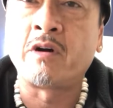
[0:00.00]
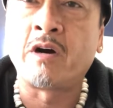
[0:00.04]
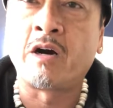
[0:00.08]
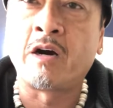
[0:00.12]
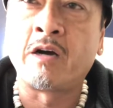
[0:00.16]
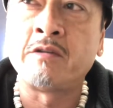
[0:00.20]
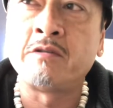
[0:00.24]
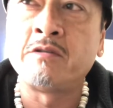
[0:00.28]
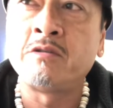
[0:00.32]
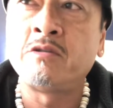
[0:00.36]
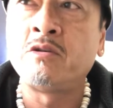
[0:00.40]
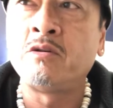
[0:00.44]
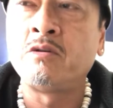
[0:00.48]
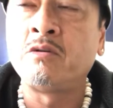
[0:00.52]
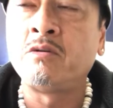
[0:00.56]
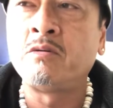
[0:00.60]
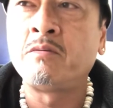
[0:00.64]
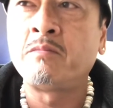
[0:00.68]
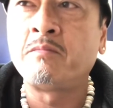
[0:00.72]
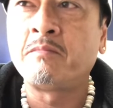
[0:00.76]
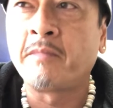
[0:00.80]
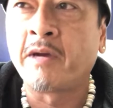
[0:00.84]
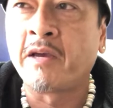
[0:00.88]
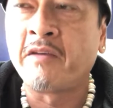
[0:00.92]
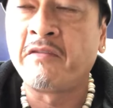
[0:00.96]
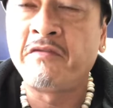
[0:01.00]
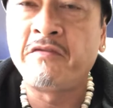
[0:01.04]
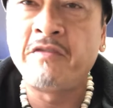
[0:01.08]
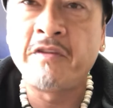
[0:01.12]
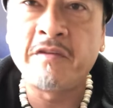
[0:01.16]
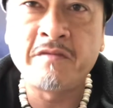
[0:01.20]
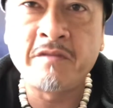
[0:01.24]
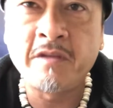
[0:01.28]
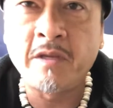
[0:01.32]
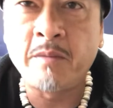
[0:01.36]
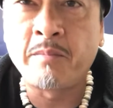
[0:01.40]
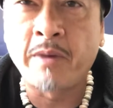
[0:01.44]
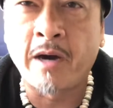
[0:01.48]
onto my
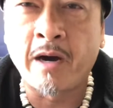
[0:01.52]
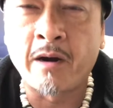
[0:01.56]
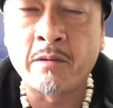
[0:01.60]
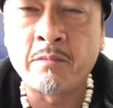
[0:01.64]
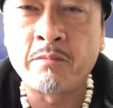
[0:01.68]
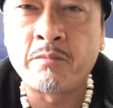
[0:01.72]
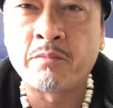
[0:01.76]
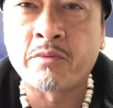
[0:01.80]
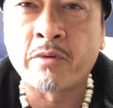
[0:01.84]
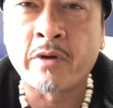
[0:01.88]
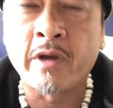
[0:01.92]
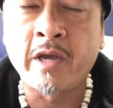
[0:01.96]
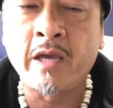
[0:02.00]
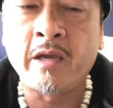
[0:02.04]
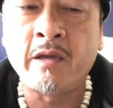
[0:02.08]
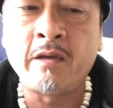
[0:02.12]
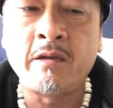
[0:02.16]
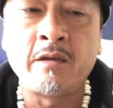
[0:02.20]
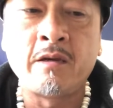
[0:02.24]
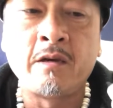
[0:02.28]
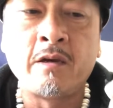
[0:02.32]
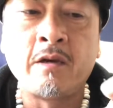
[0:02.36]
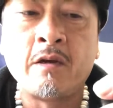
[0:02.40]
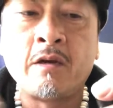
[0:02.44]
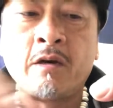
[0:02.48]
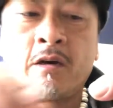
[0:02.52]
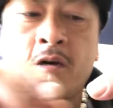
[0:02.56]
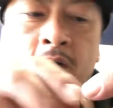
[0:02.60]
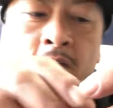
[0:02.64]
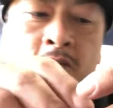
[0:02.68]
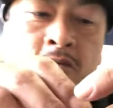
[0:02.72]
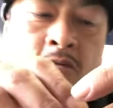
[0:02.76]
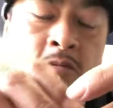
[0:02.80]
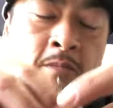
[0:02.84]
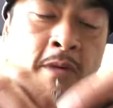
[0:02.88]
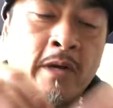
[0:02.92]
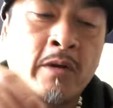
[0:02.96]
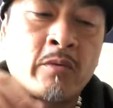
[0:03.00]
50-pound braid,
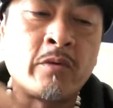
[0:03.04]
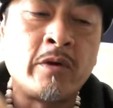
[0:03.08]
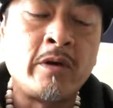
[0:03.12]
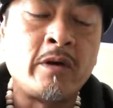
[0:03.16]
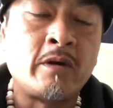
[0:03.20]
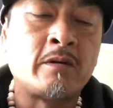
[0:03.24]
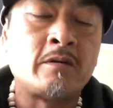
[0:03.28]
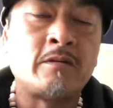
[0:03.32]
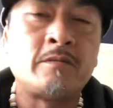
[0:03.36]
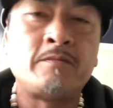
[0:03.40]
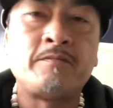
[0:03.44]
onto my reel.